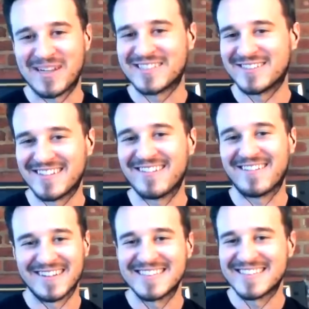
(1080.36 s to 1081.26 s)
pictures to
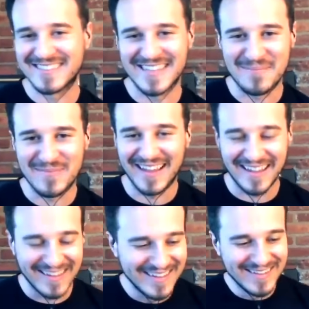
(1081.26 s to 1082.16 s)
her. It's the same
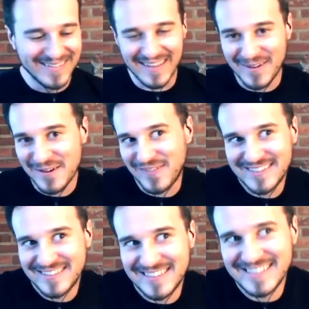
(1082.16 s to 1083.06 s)
thing. Like, oh, I
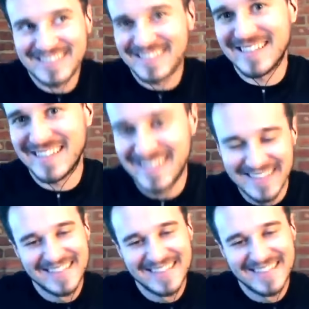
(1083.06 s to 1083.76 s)
found your cheese, Celine.